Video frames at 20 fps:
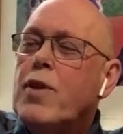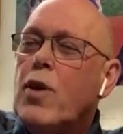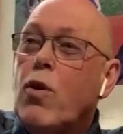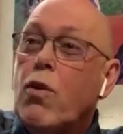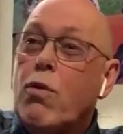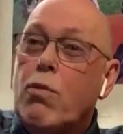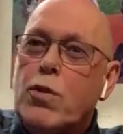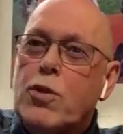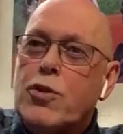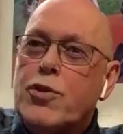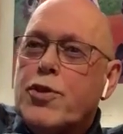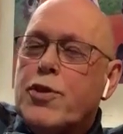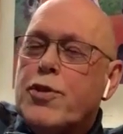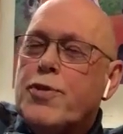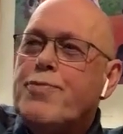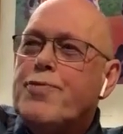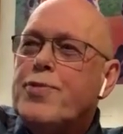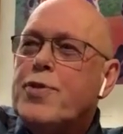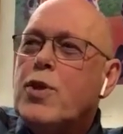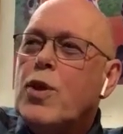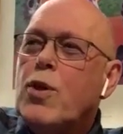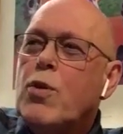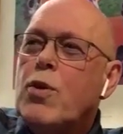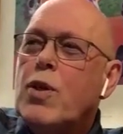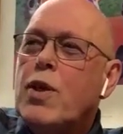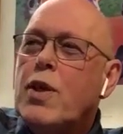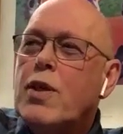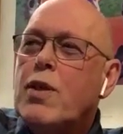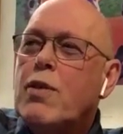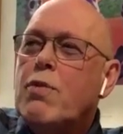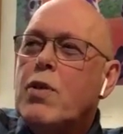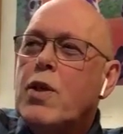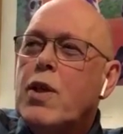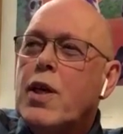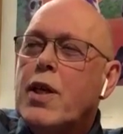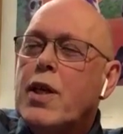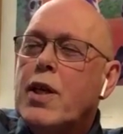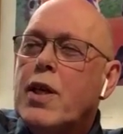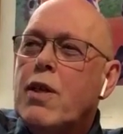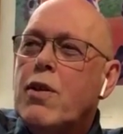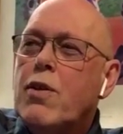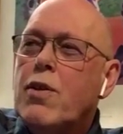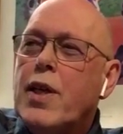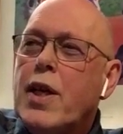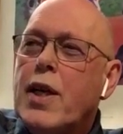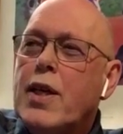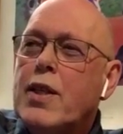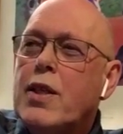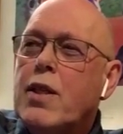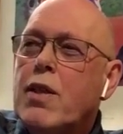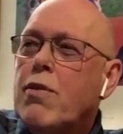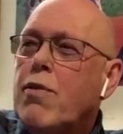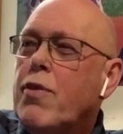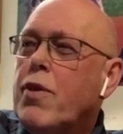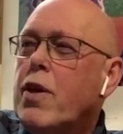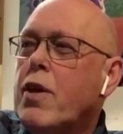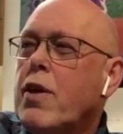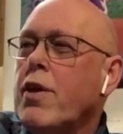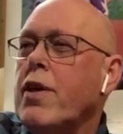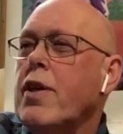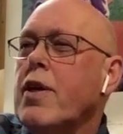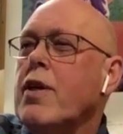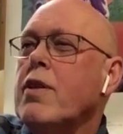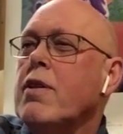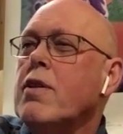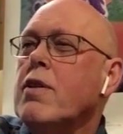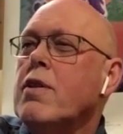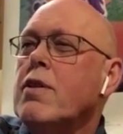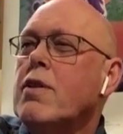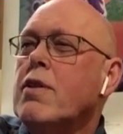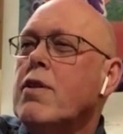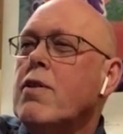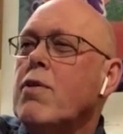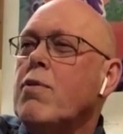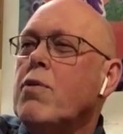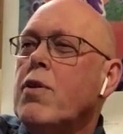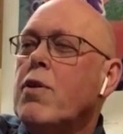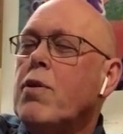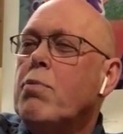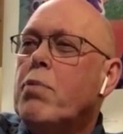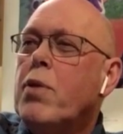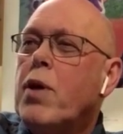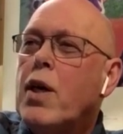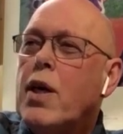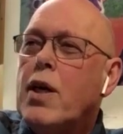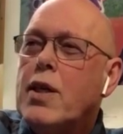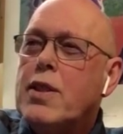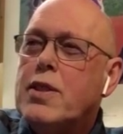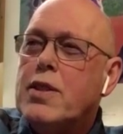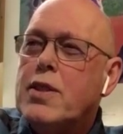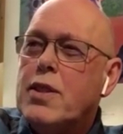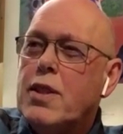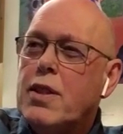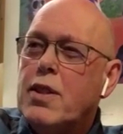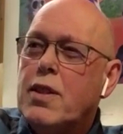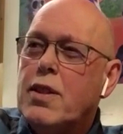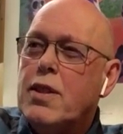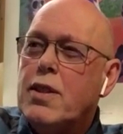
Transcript: Almost. So uh, we agreed on that, and we agreed uh, on the price, and...